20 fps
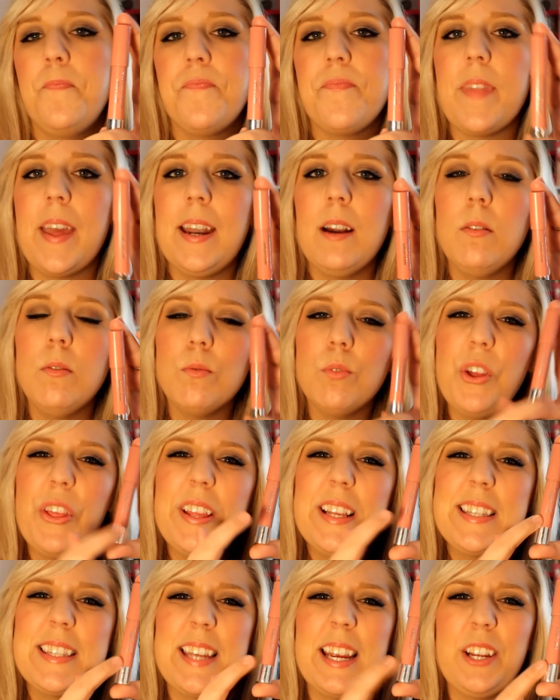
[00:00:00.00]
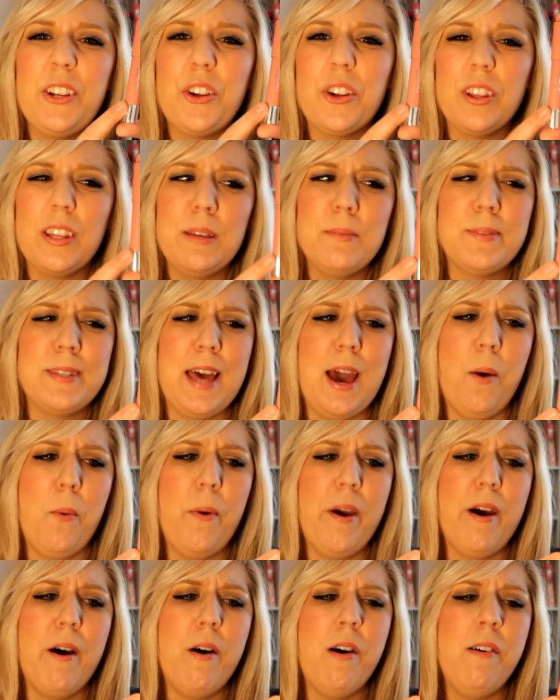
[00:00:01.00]
They don't really stain your lips that
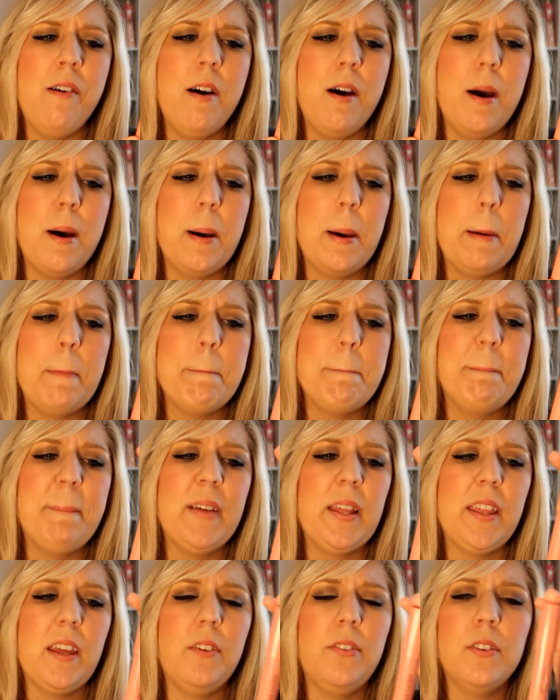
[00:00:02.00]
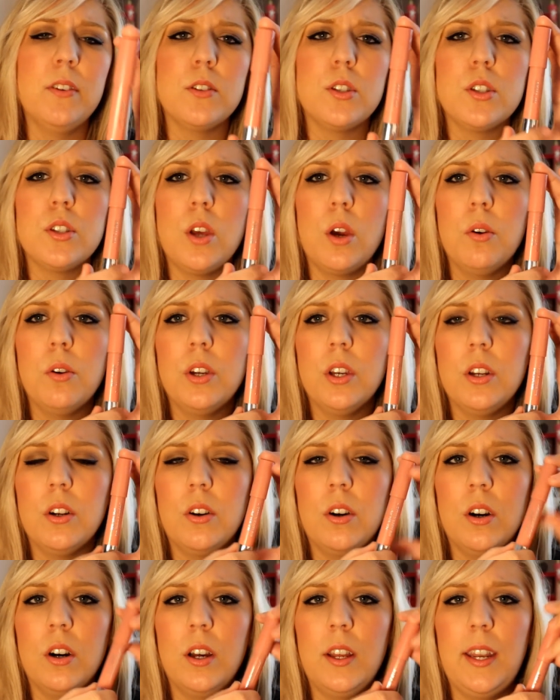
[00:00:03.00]
well, but they feel so good
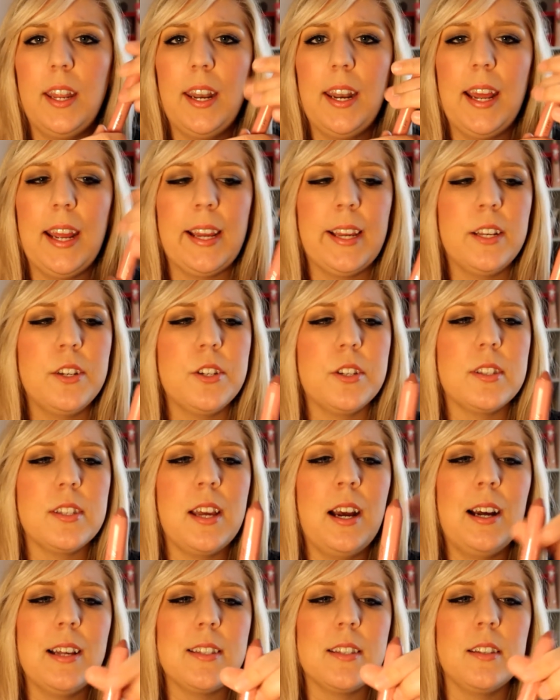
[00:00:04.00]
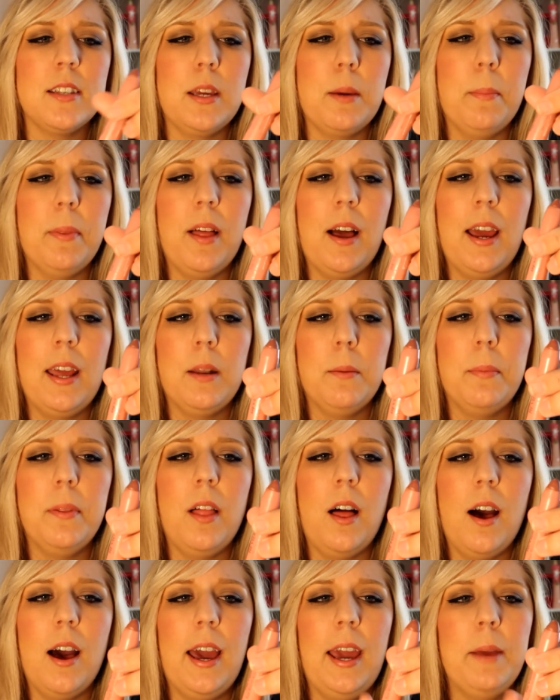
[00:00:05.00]
on, and I can just constantly apply and
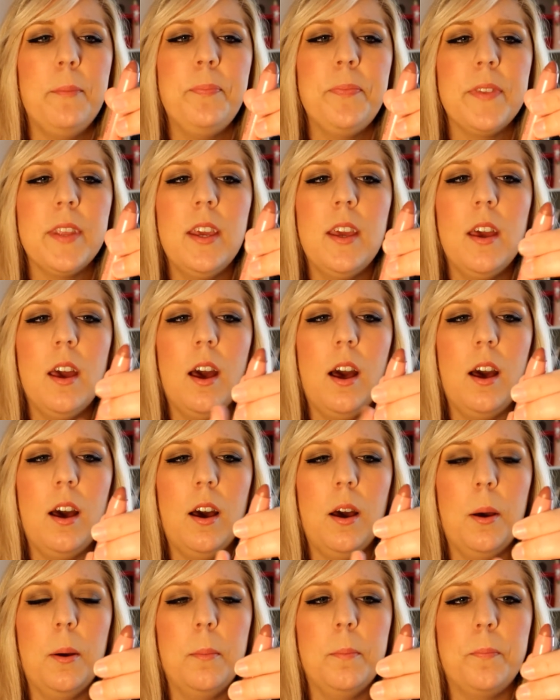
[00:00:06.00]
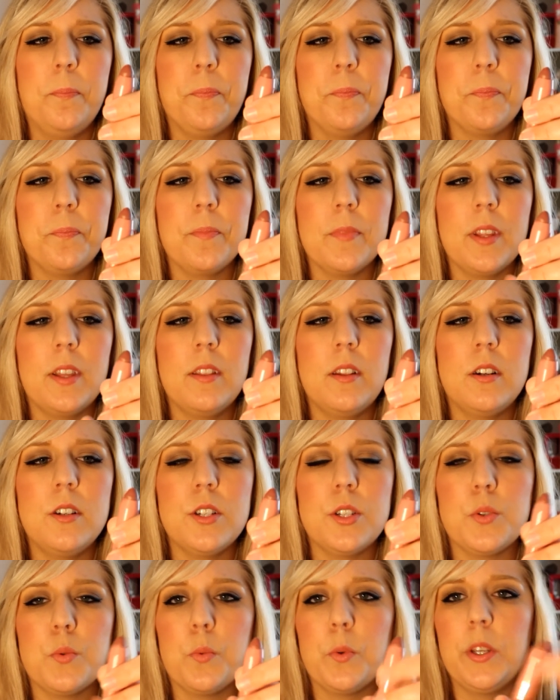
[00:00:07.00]
apply. They're
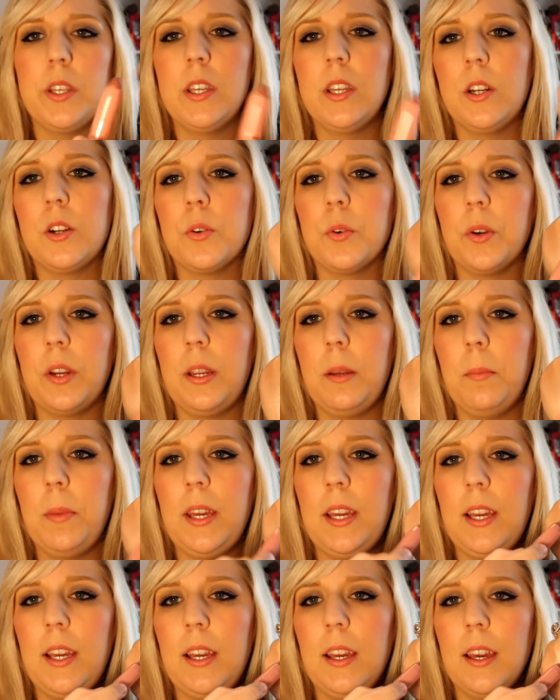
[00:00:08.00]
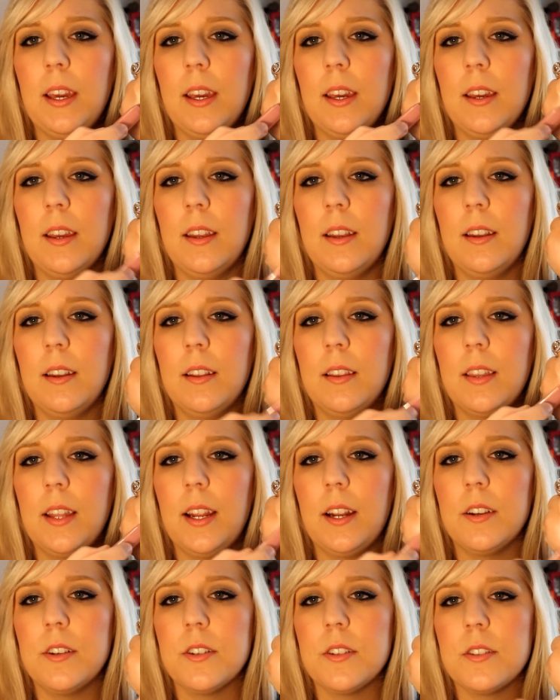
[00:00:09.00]
just really creamy, and
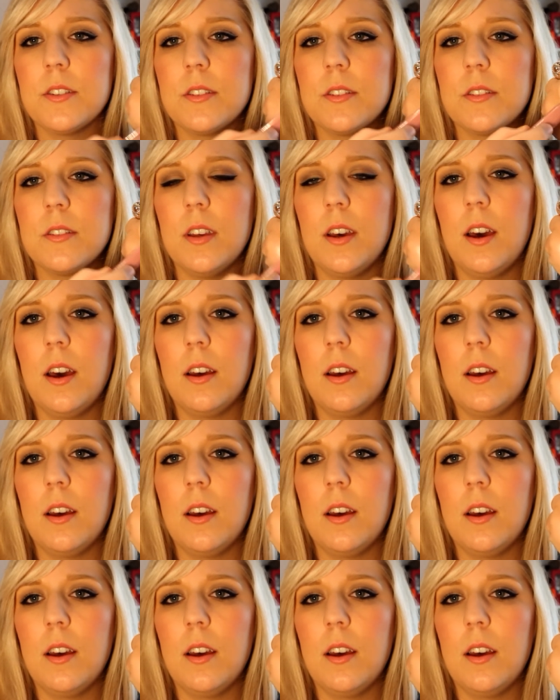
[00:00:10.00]
they're just